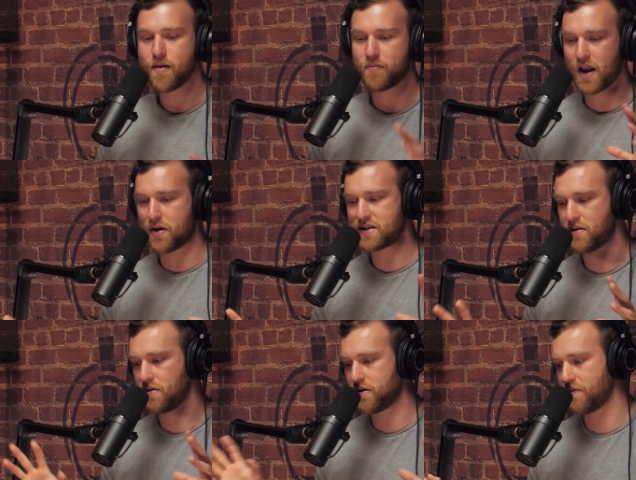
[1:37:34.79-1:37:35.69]
But
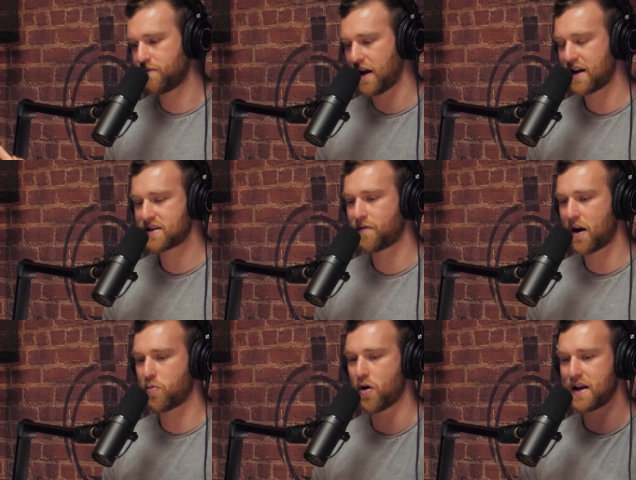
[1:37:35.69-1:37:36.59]
anyways, I guess the
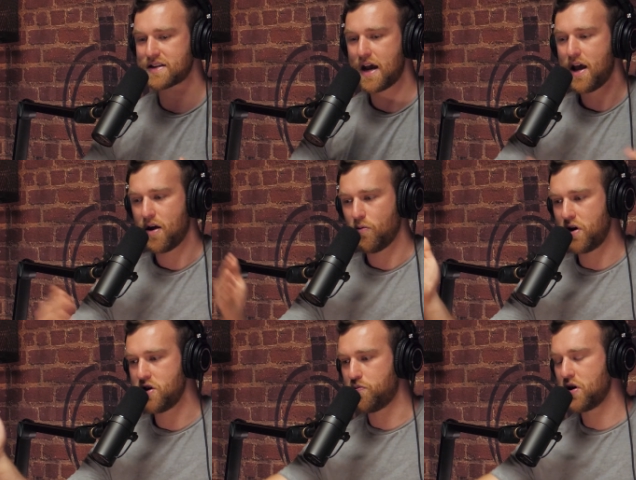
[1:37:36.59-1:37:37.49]
final point is,
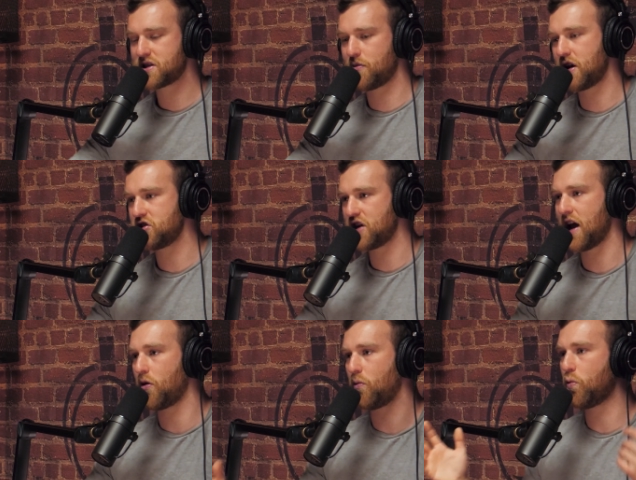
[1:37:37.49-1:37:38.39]
when you put someone in
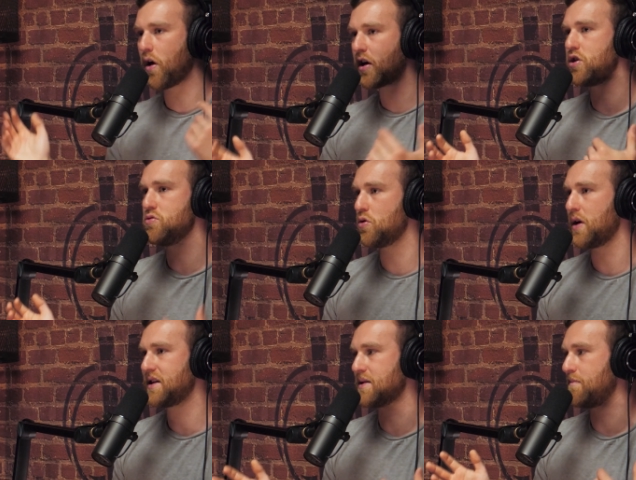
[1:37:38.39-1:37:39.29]
jail, what are you
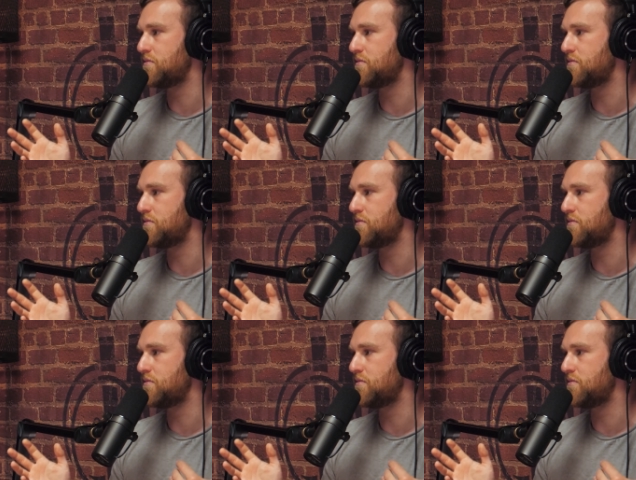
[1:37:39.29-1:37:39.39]
doing to